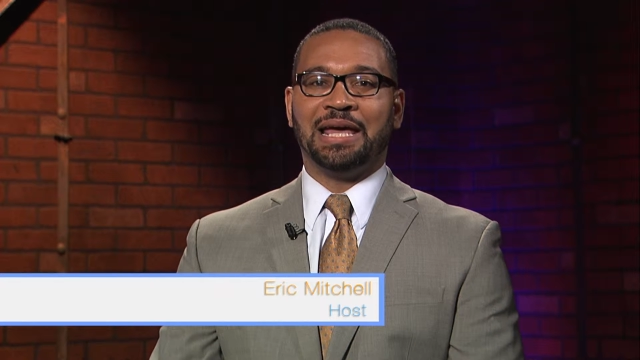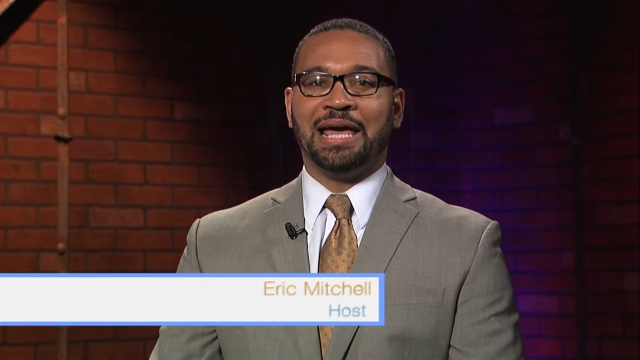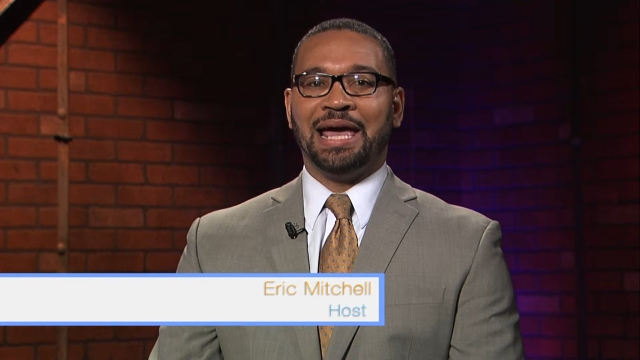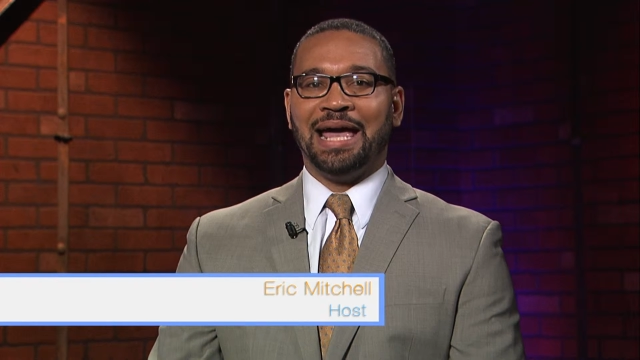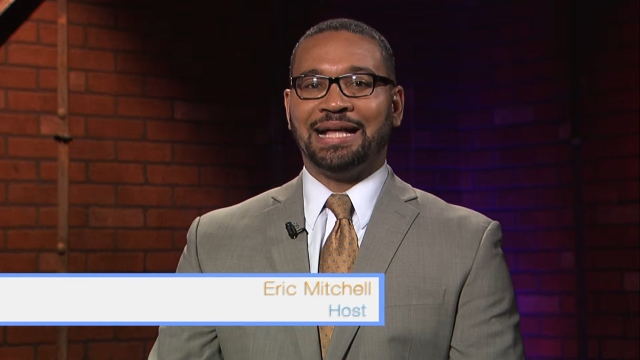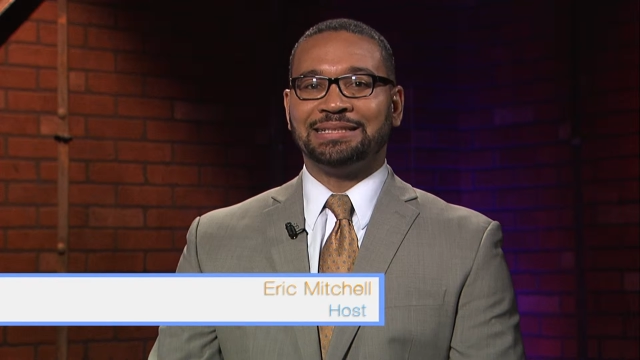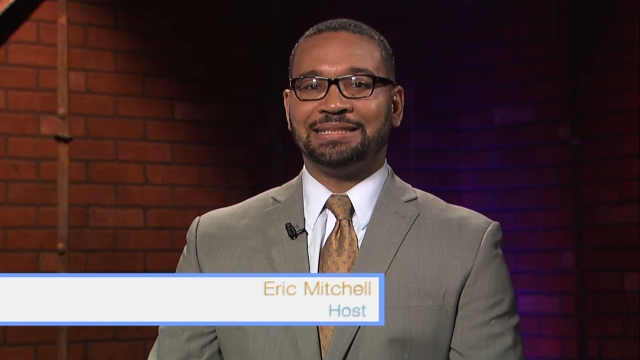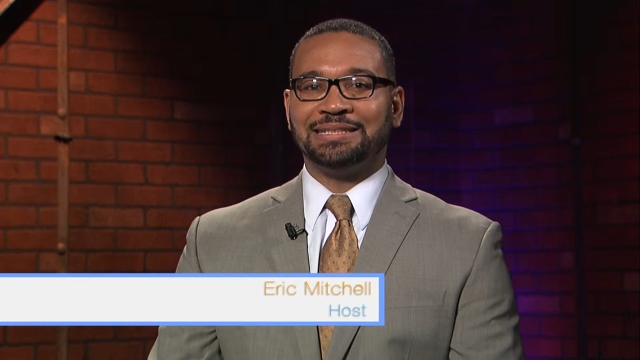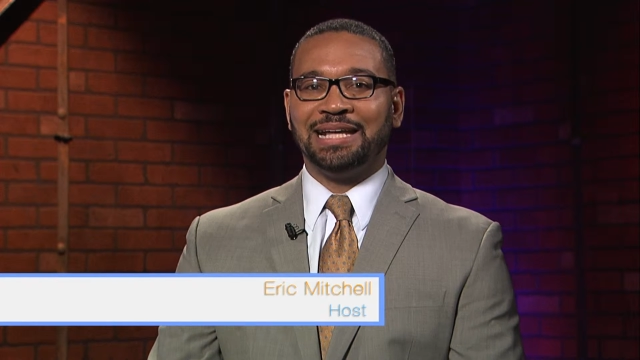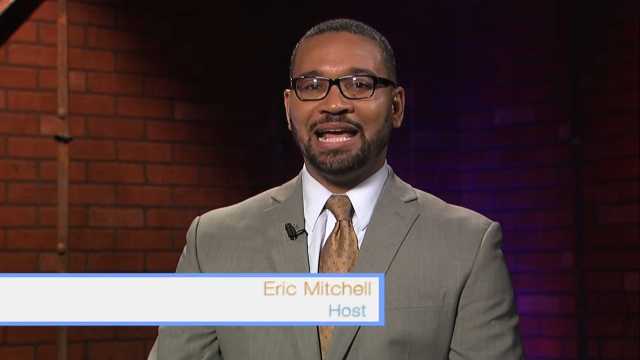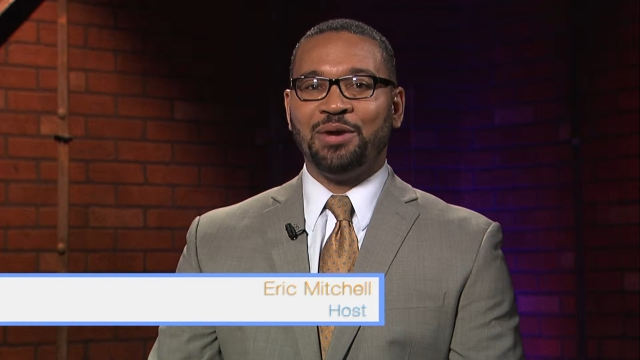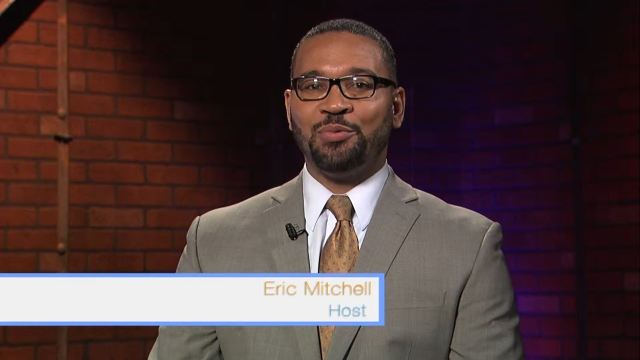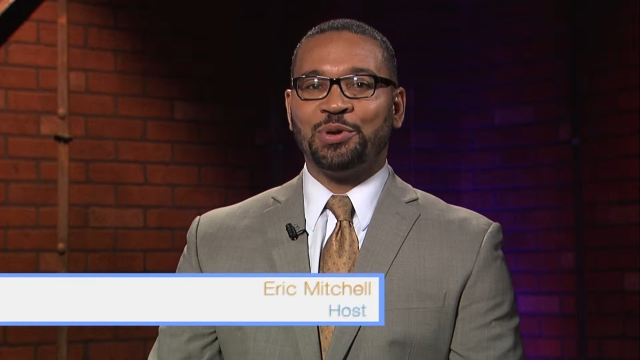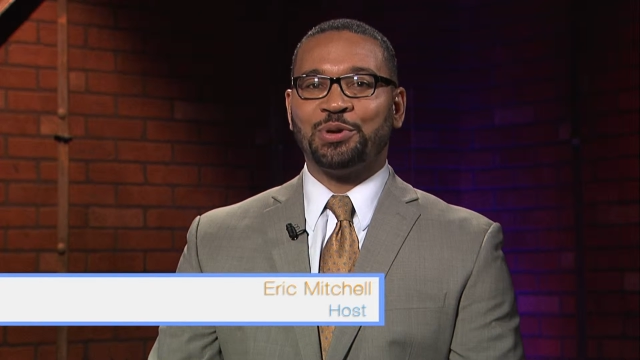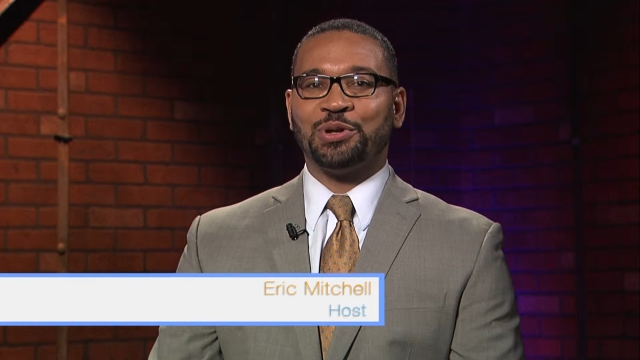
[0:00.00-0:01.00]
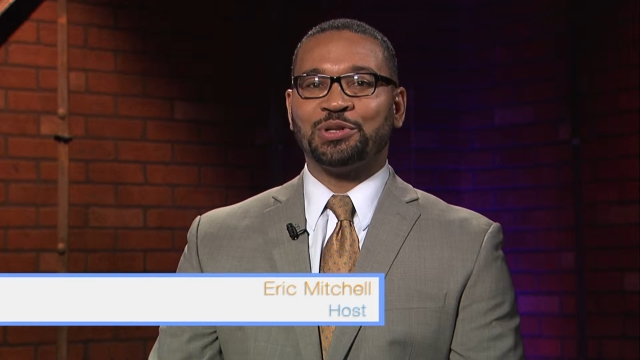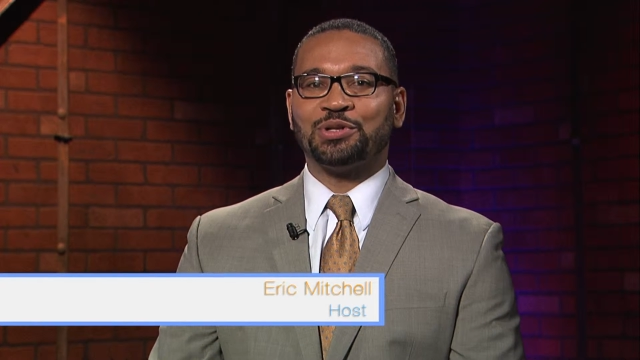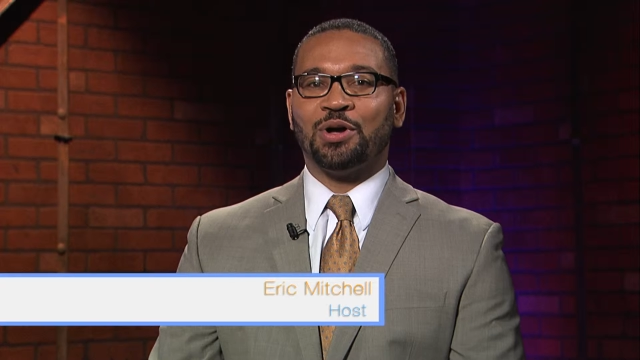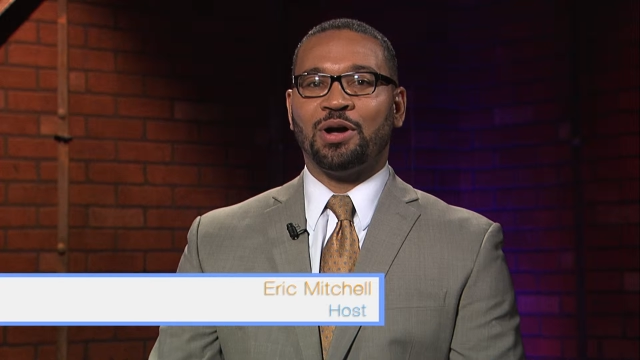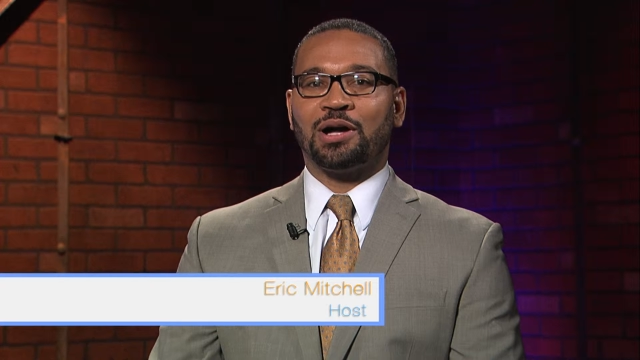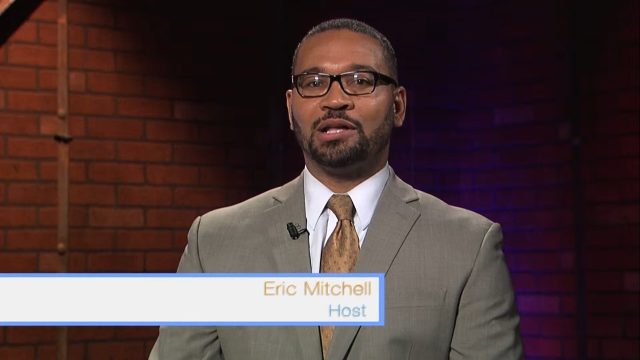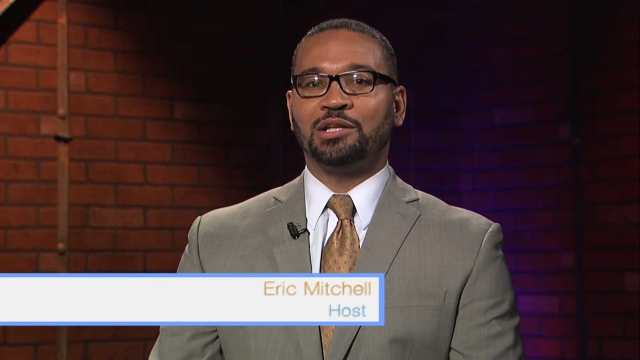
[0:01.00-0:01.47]
And today we're going to
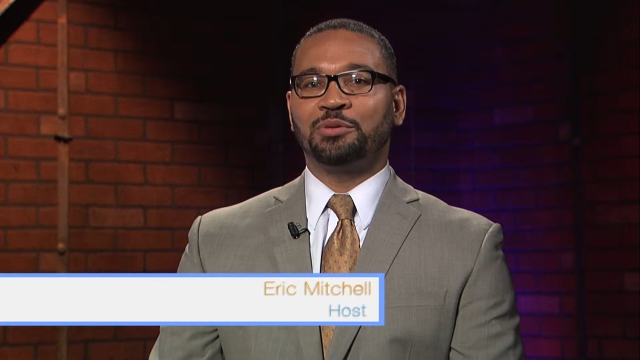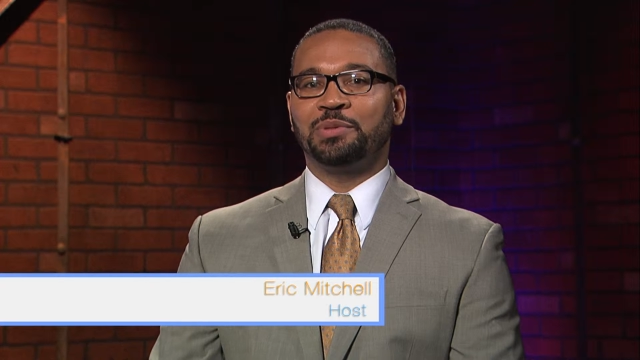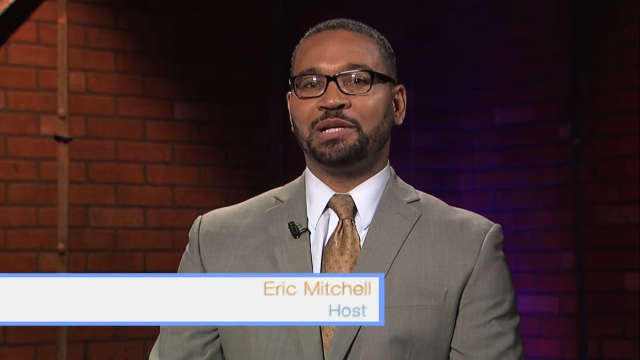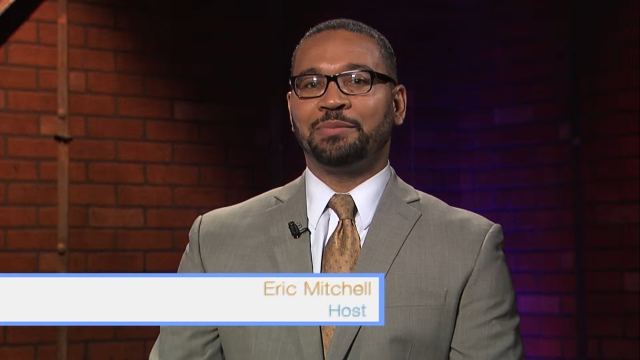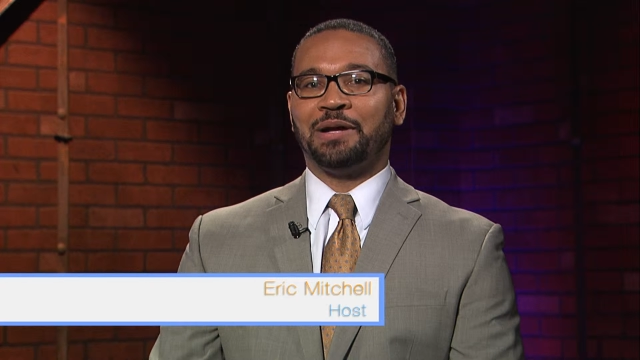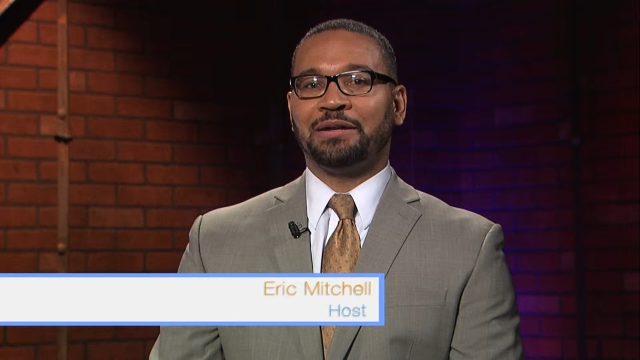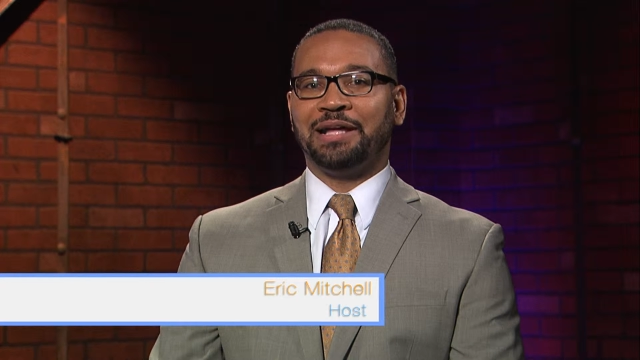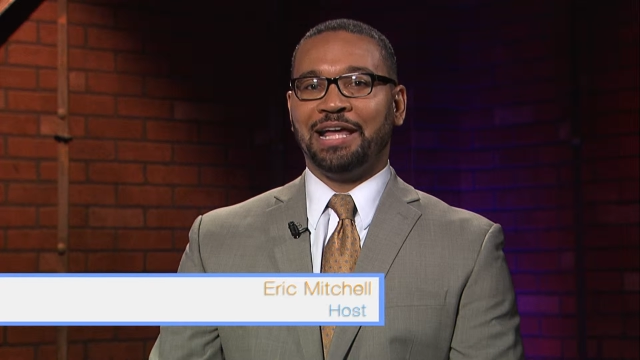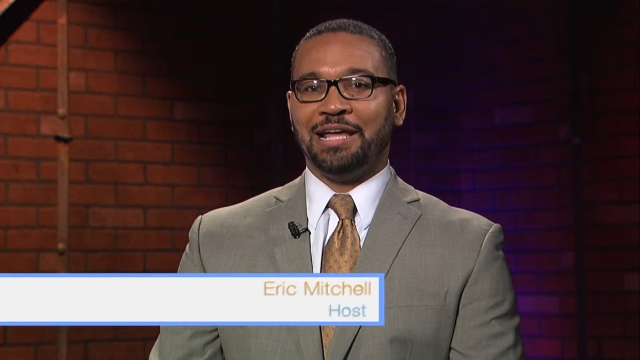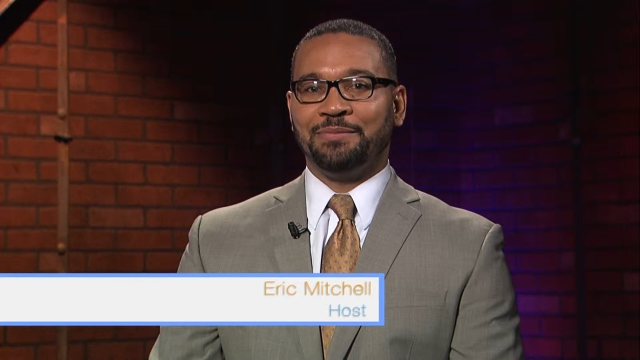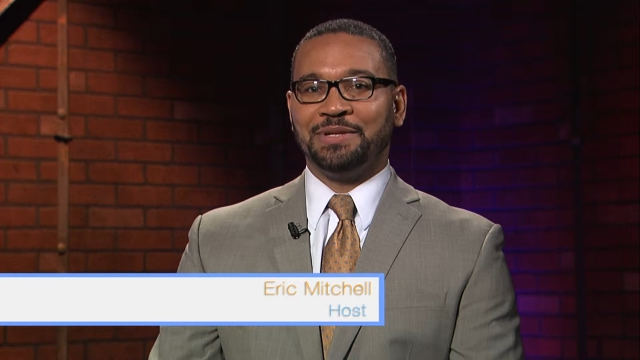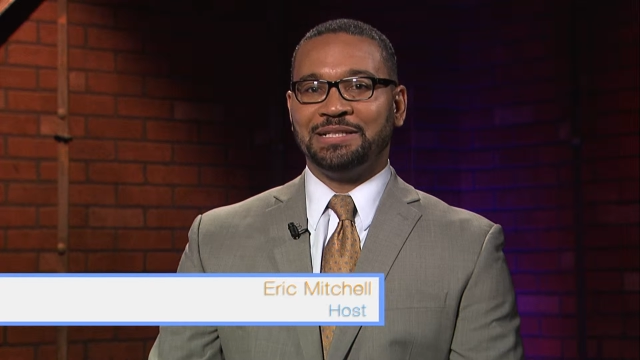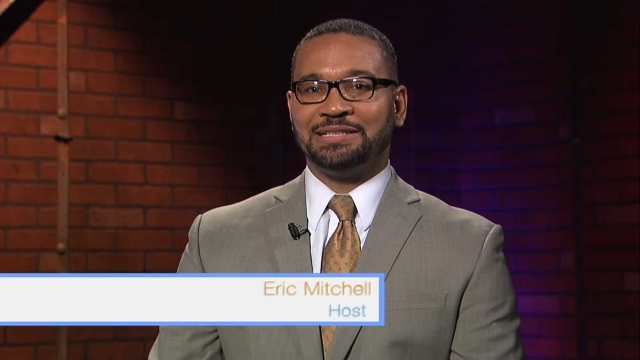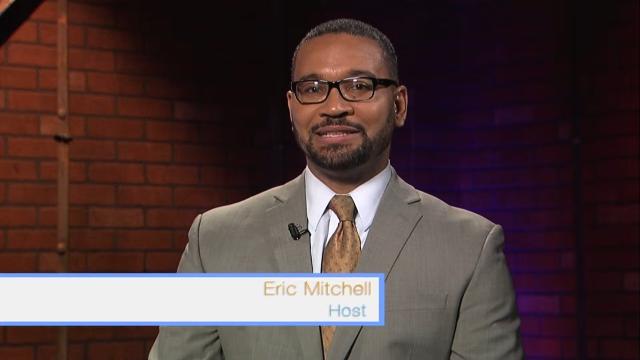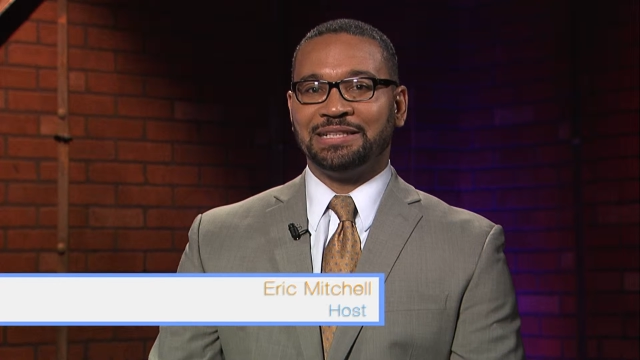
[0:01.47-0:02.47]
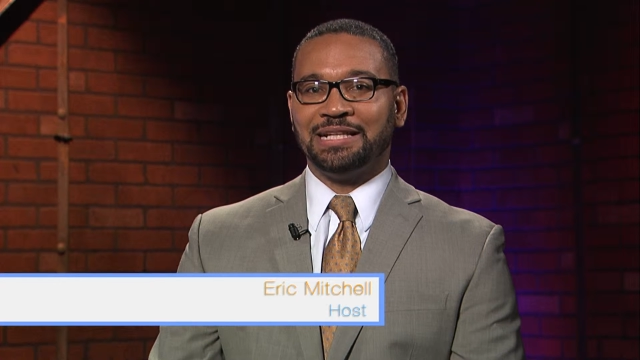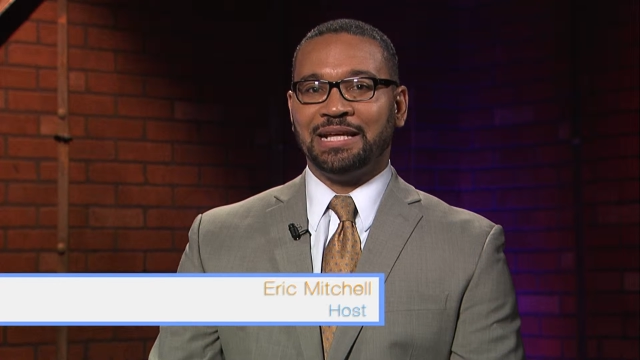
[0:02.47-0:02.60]
talk a little bit about ABCD,